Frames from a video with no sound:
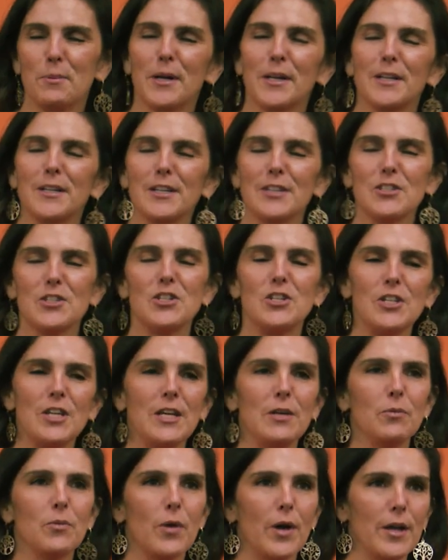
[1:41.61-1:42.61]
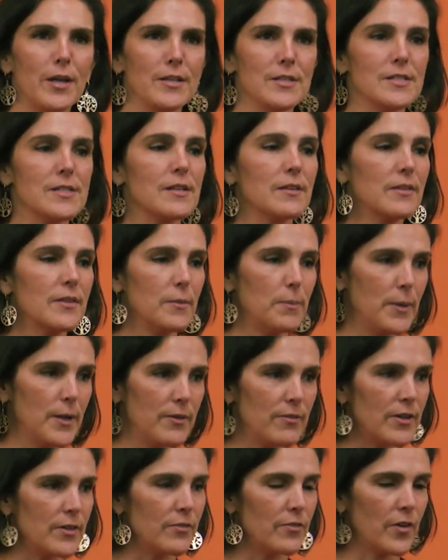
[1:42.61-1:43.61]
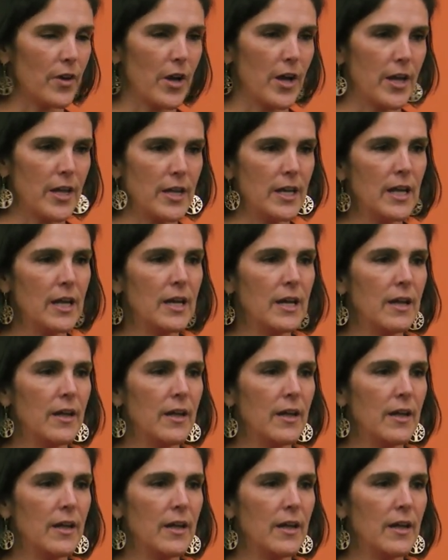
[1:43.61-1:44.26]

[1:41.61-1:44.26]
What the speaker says: but she runs the Pivot Fund.